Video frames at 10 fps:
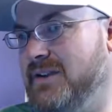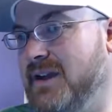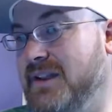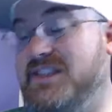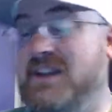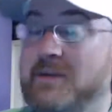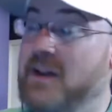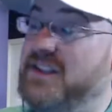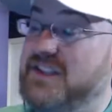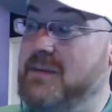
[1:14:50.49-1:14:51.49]
on the
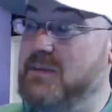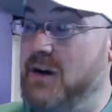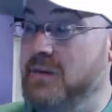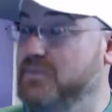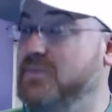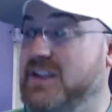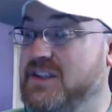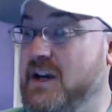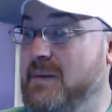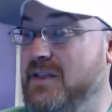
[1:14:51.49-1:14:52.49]
same note, let's
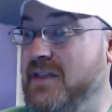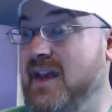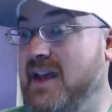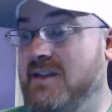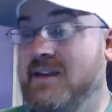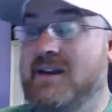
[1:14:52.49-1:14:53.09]
talk about that.